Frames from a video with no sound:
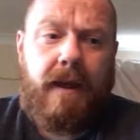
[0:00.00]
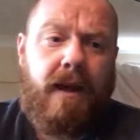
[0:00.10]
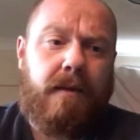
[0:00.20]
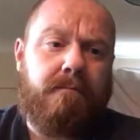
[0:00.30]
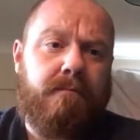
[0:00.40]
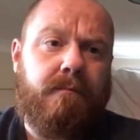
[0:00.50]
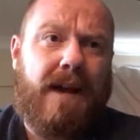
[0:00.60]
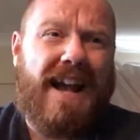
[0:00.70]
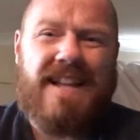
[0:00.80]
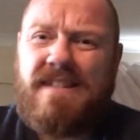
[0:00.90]
Um,
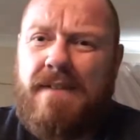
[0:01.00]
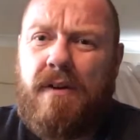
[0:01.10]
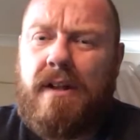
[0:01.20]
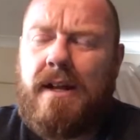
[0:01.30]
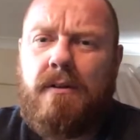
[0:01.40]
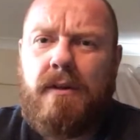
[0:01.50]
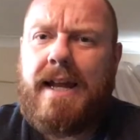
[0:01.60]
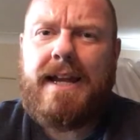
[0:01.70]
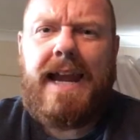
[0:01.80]
as ever, let, let,